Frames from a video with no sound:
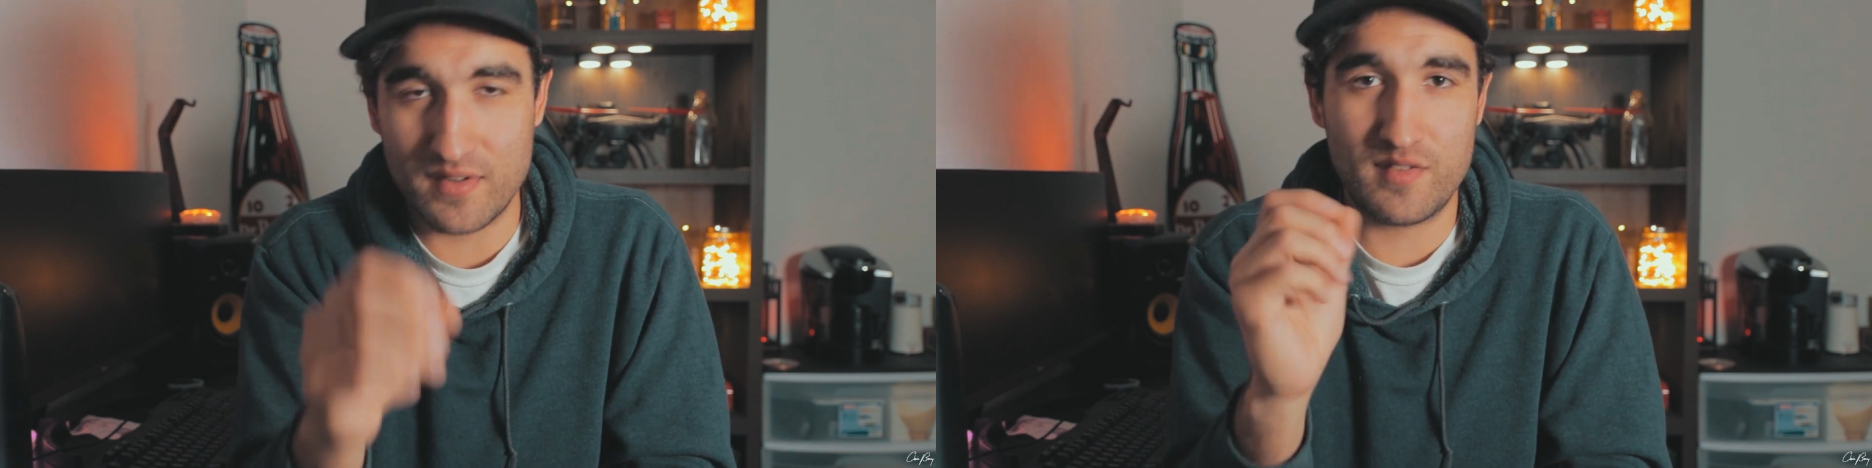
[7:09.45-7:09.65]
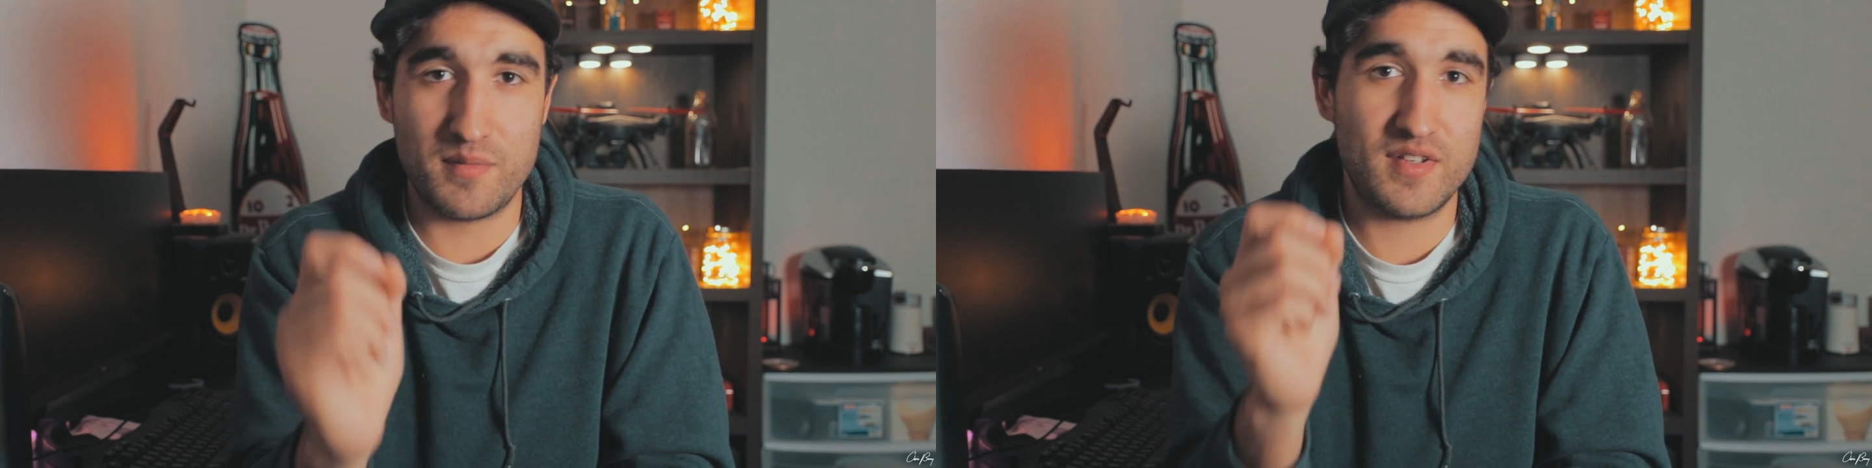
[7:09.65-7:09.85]

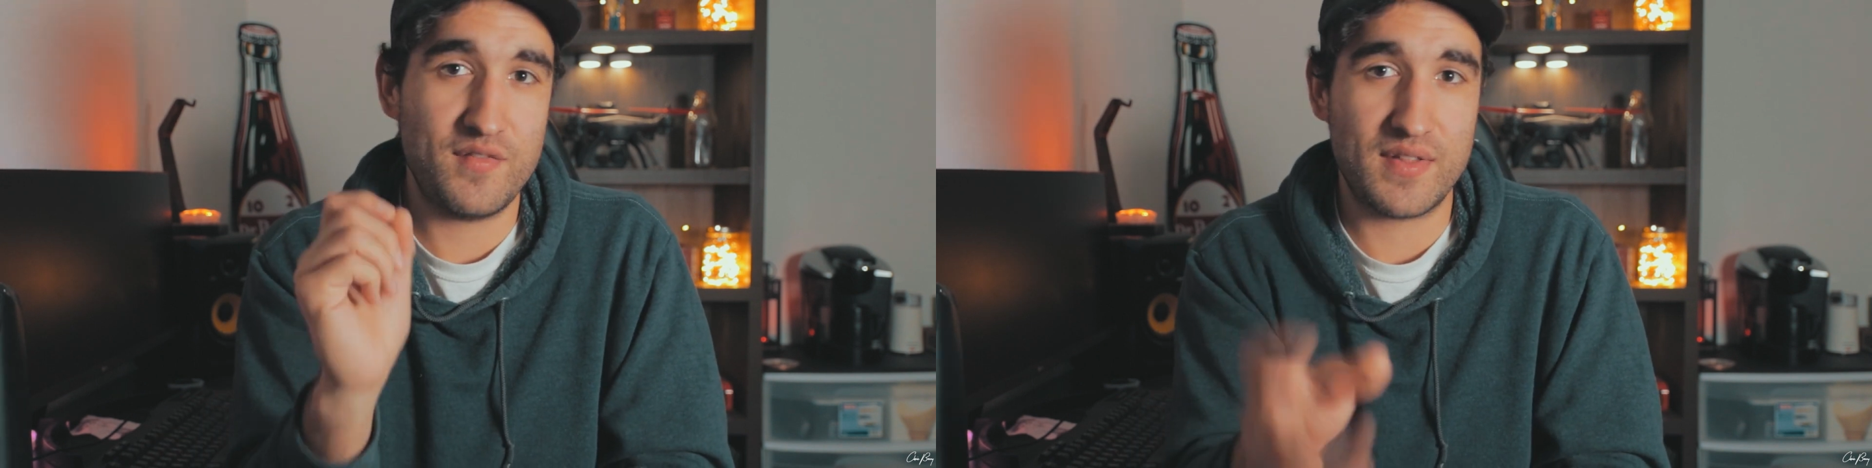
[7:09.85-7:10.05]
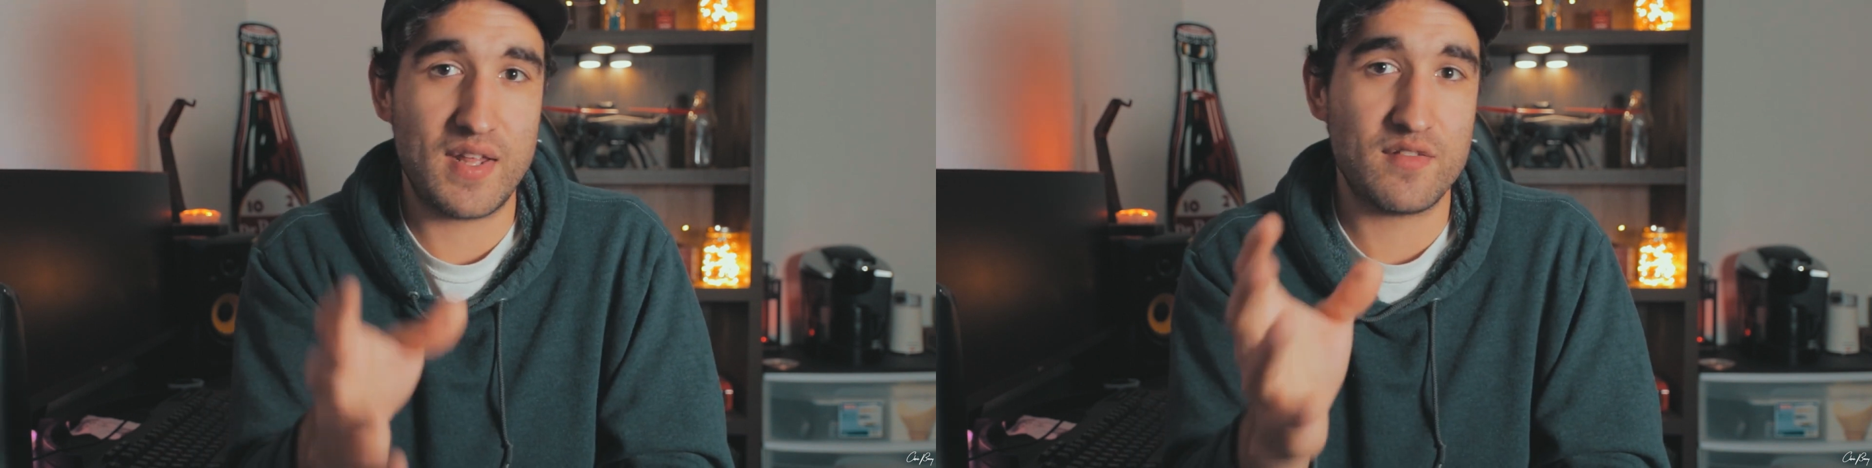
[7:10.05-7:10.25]

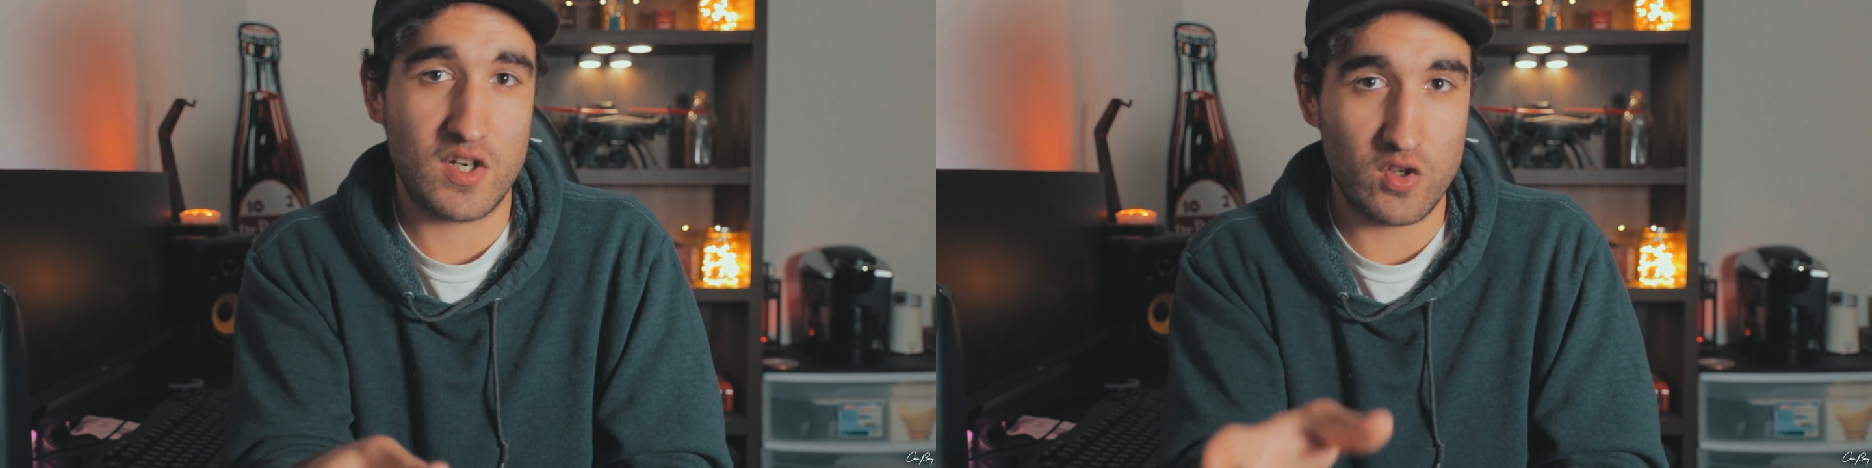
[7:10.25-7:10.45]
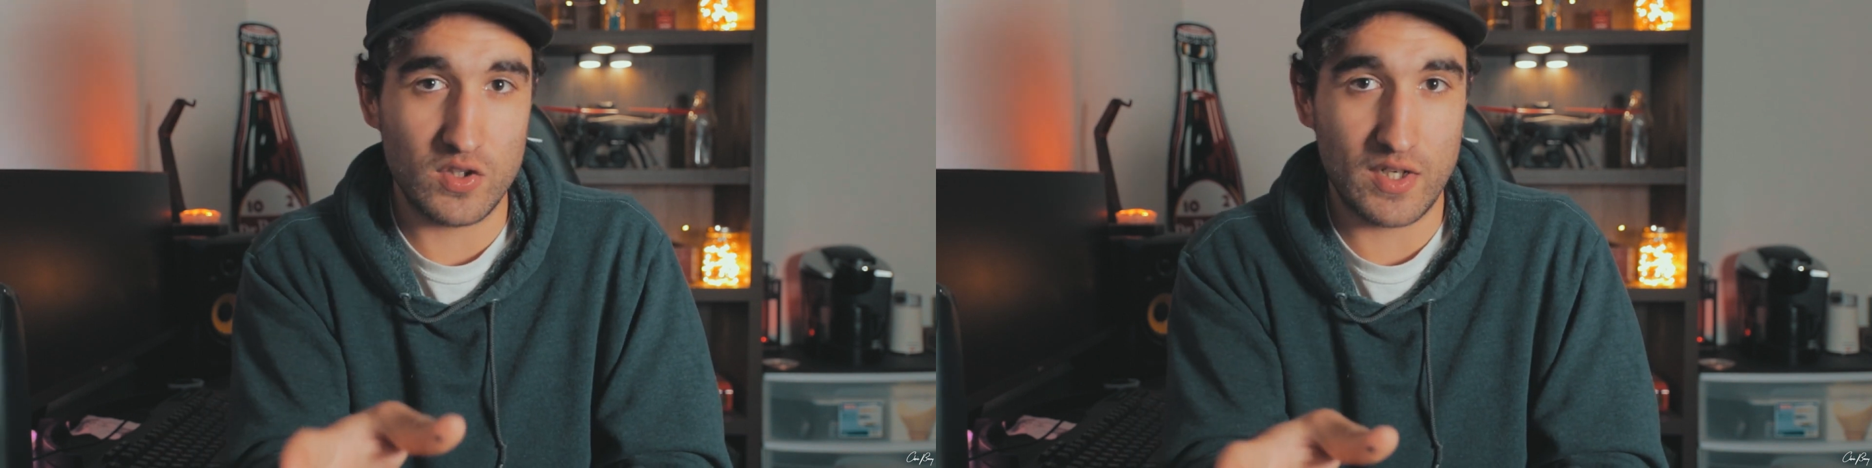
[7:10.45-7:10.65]
specific things
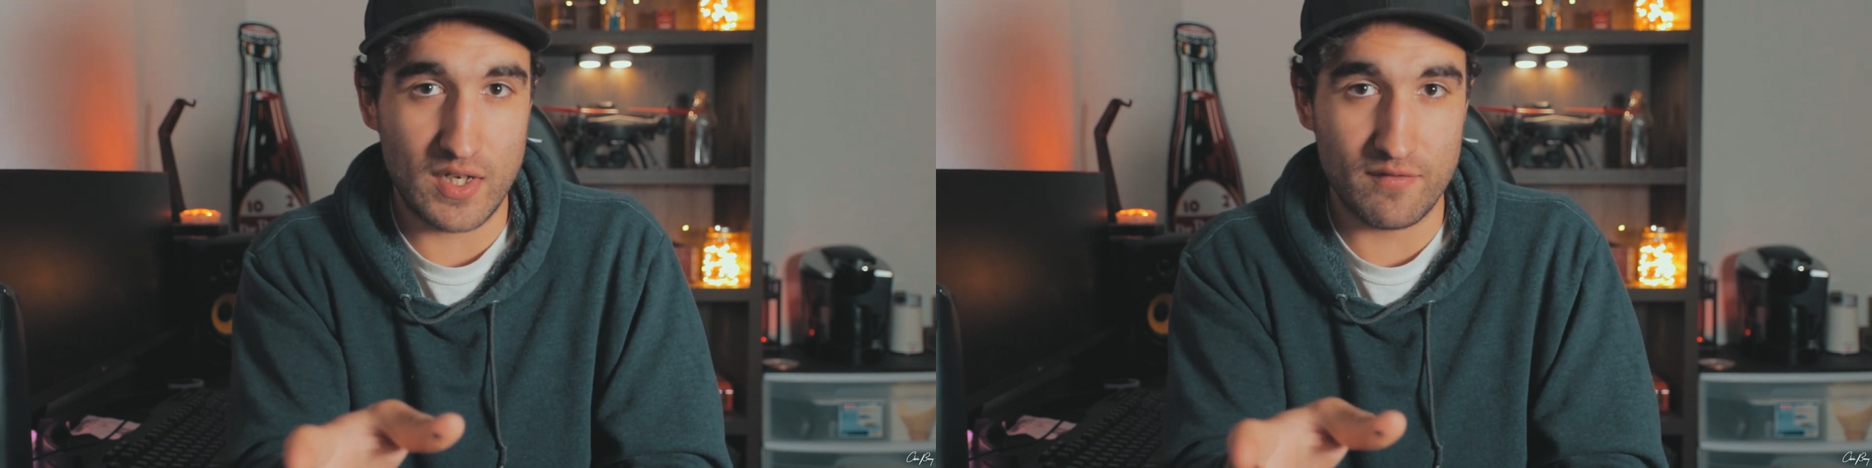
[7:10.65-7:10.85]
that you're looking